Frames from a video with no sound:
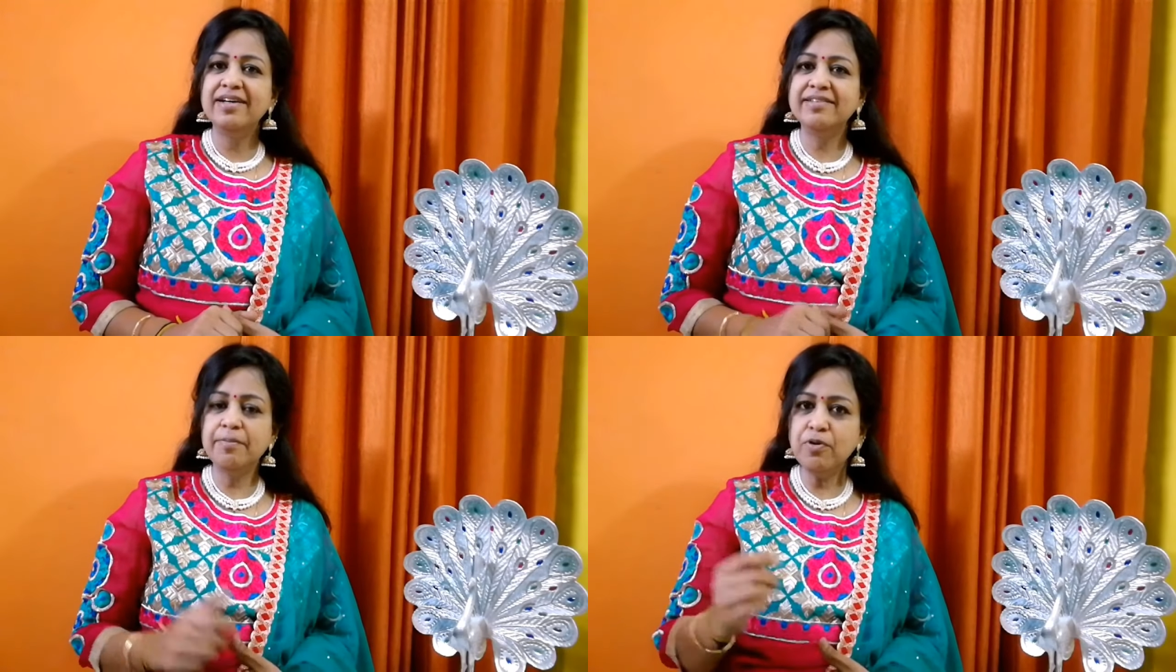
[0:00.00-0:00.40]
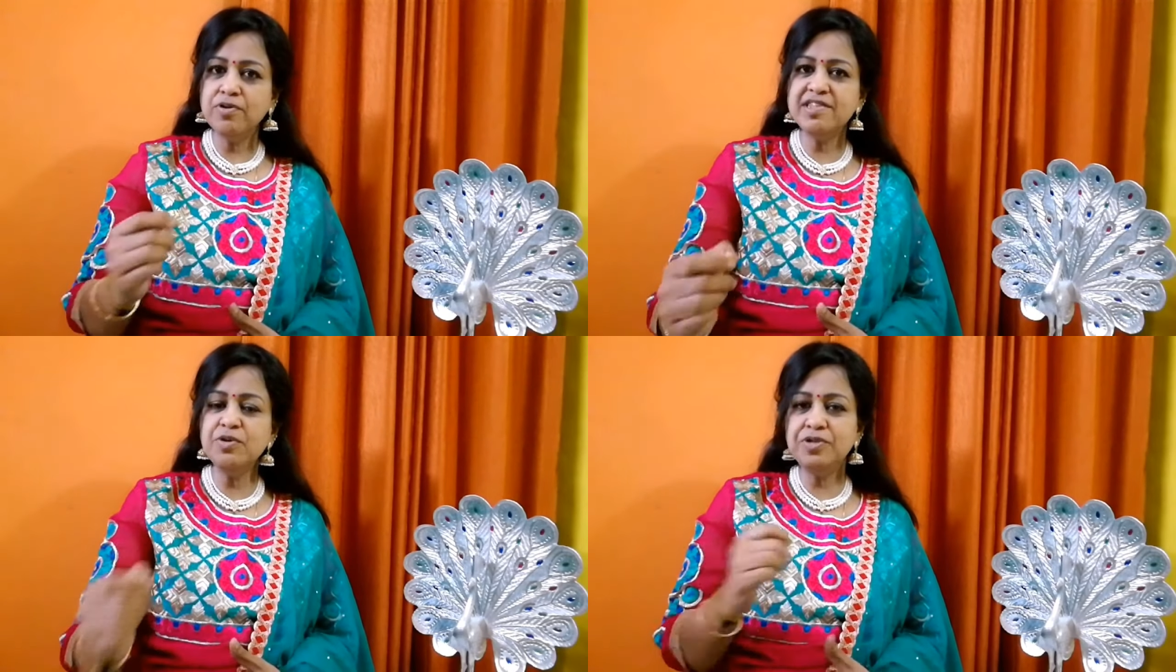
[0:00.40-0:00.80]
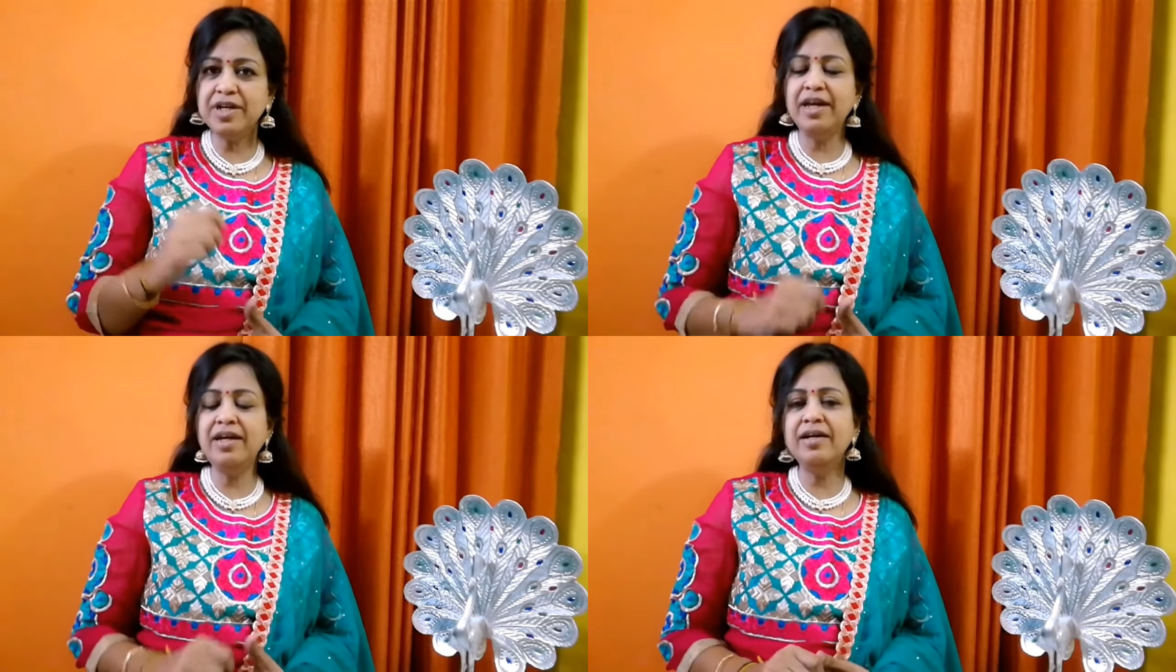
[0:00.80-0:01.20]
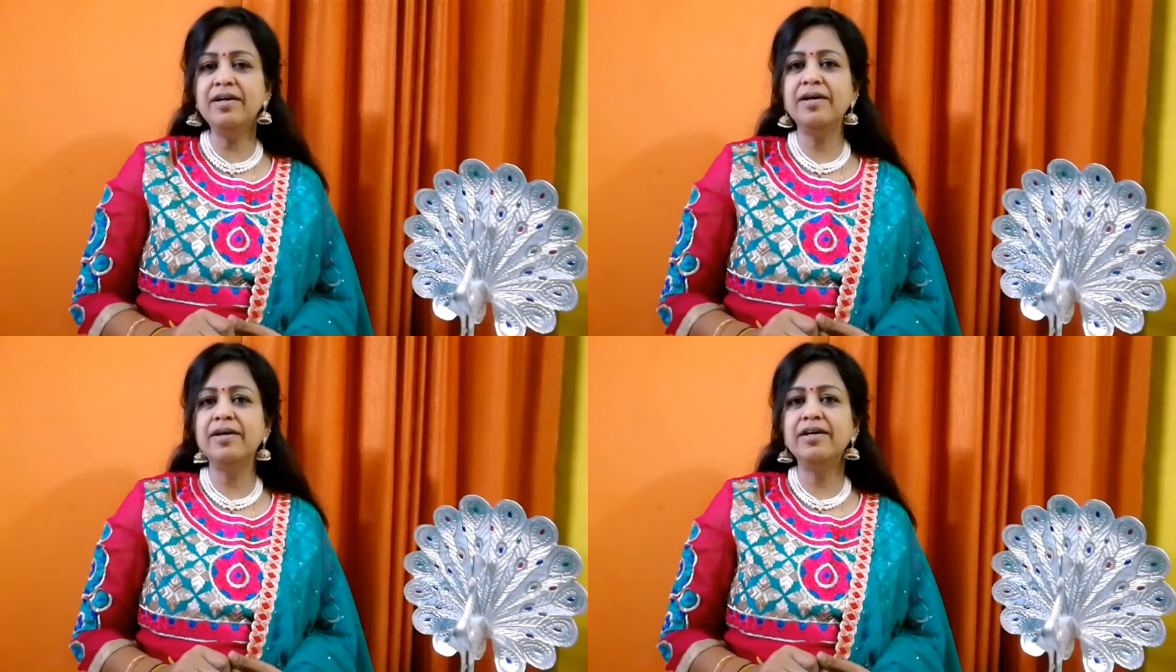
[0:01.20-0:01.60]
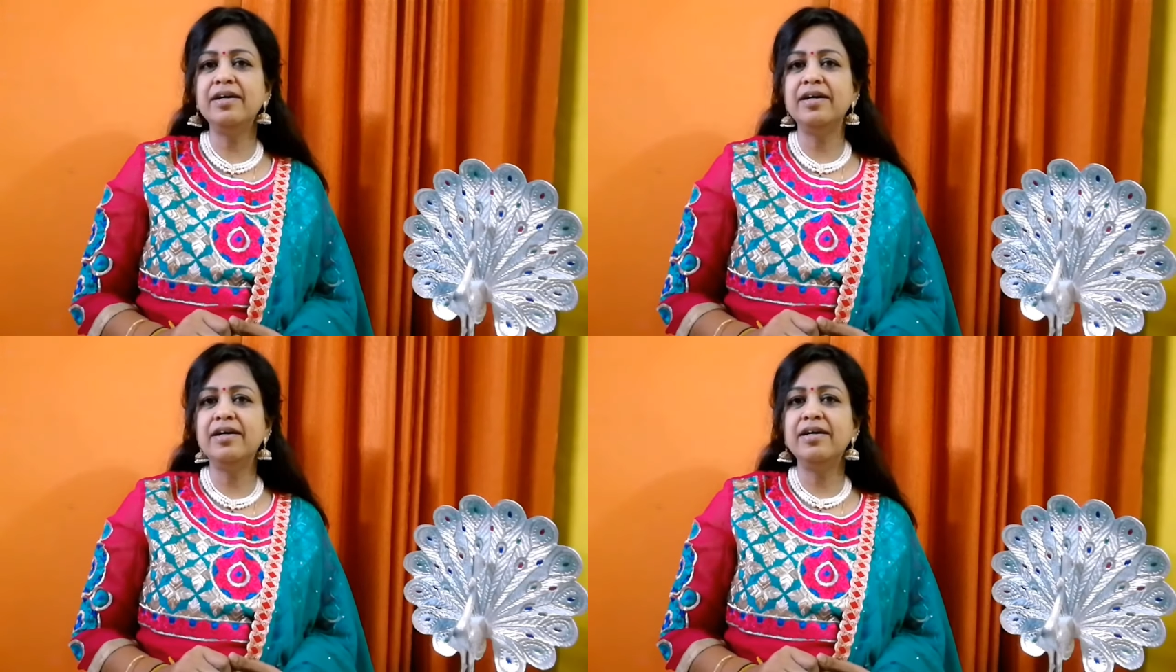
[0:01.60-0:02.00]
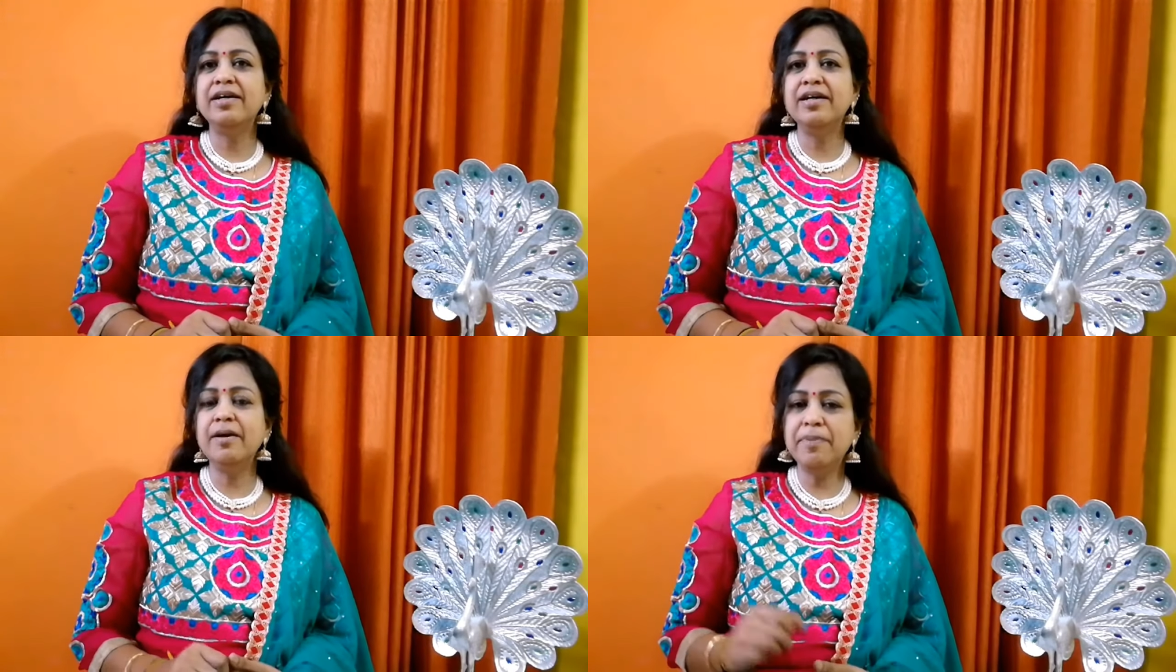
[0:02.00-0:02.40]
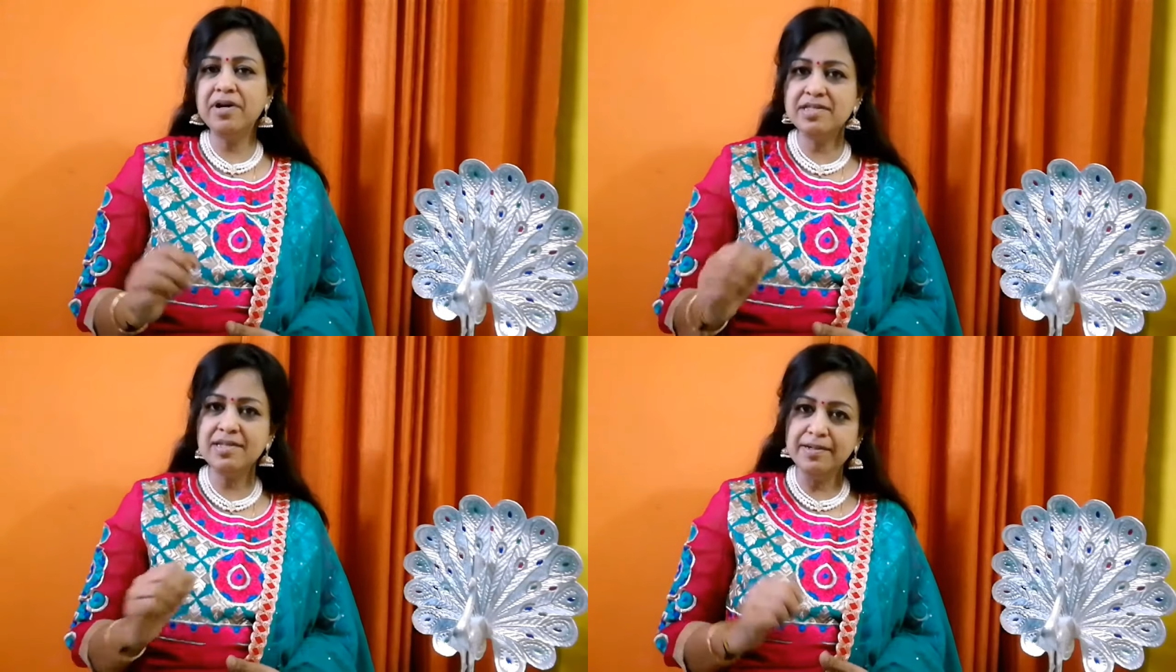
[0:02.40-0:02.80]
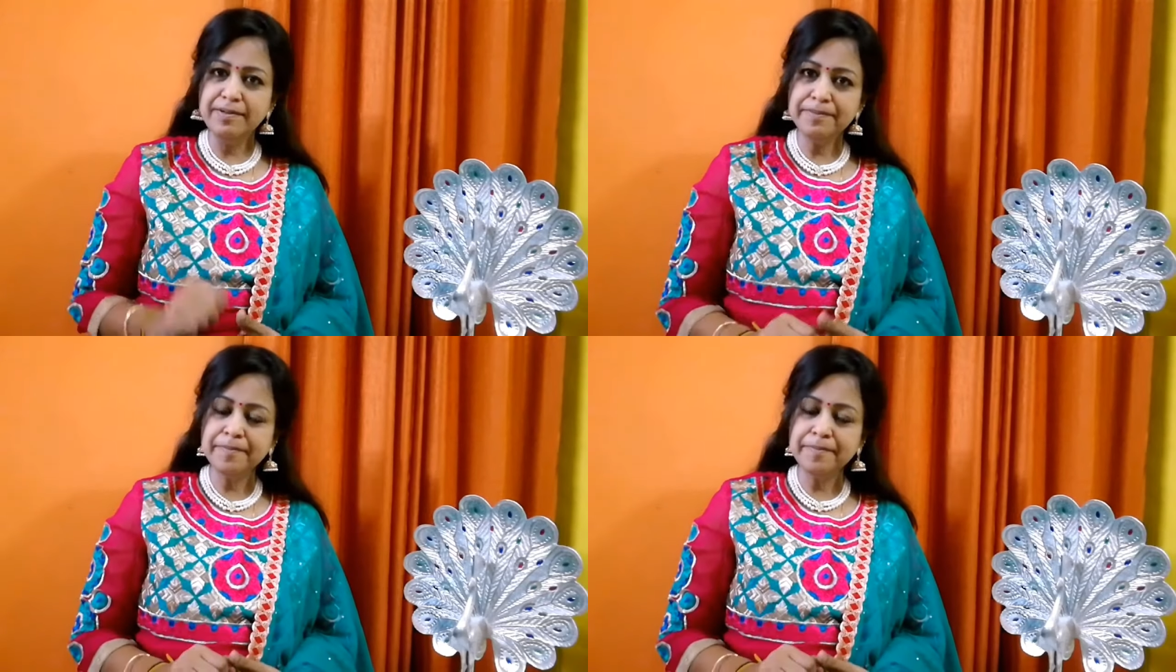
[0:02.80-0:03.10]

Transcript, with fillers: Suppose you take a person